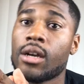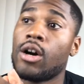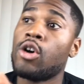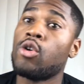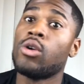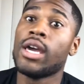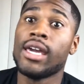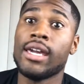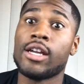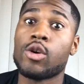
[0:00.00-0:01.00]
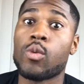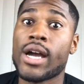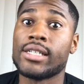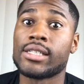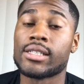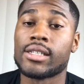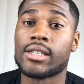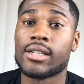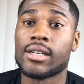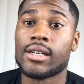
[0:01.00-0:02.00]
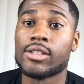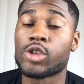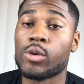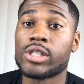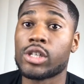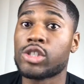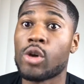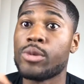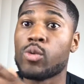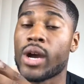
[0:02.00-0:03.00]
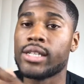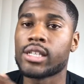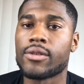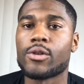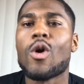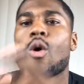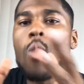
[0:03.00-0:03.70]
oh, he in the West, so it's going to be way tougher.